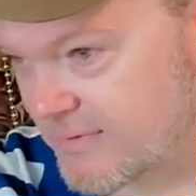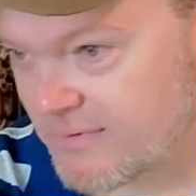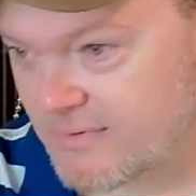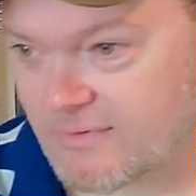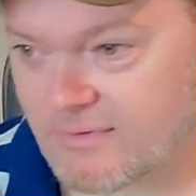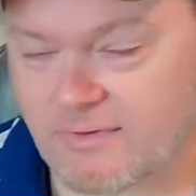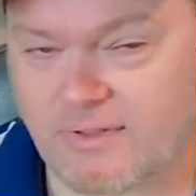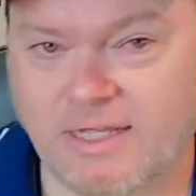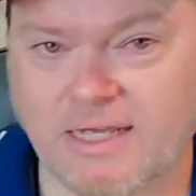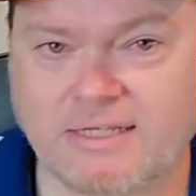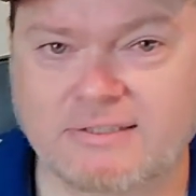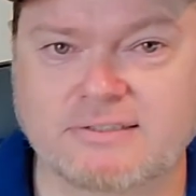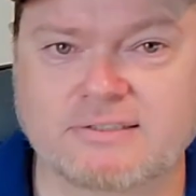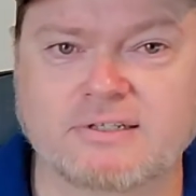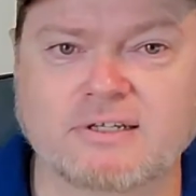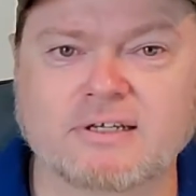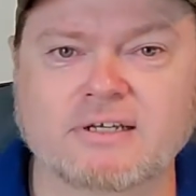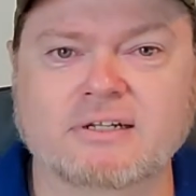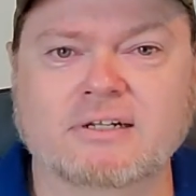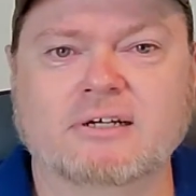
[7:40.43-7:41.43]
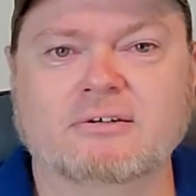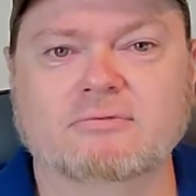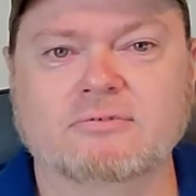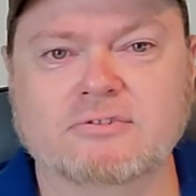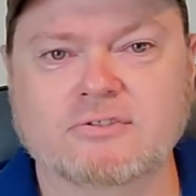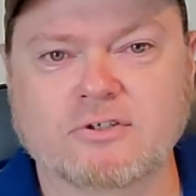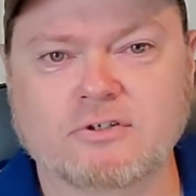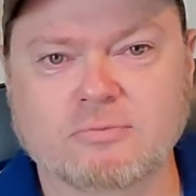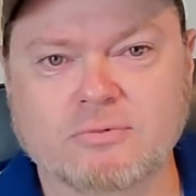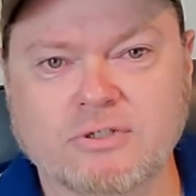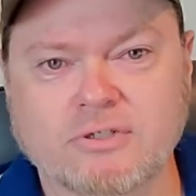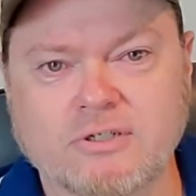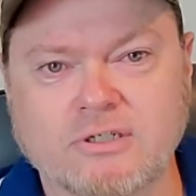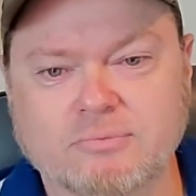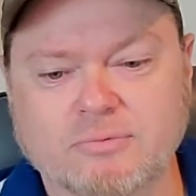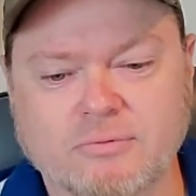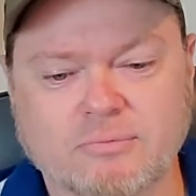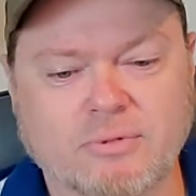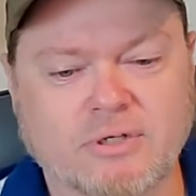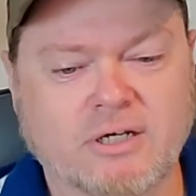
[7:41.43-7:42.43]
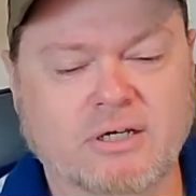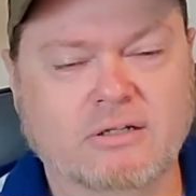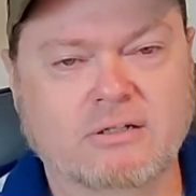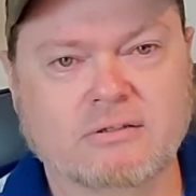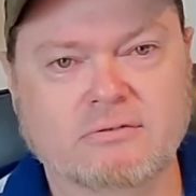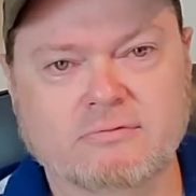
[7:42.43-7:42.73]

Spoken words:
Last night I was opening up a bottle